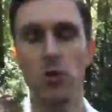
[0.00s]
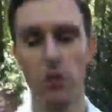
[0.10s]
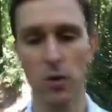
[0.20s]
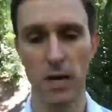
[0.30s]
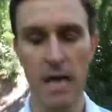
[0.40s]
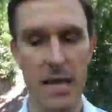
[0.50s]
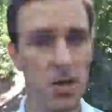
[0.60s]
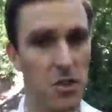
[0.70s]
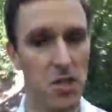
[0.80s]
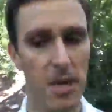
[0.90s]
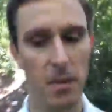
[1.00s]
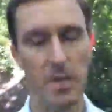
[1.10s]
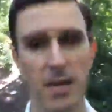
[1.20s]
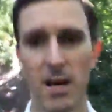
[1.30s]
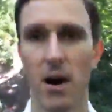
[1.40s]
good leadership?
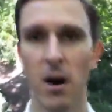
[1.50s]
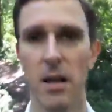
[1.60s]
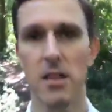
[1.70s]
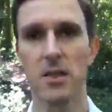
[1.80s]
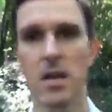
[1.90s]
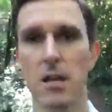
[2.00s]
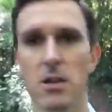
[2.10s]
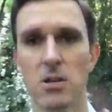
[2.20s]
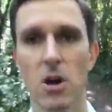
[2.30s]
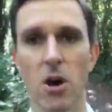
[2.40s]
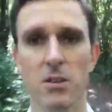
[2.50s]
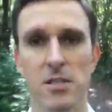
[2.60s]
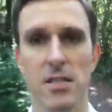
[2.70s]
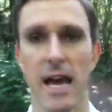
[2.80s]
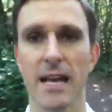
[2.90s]
I think not,
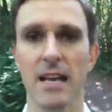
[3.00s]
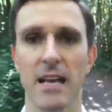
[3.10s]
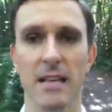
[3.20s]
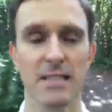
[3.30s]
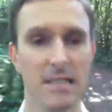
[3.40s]
sadly.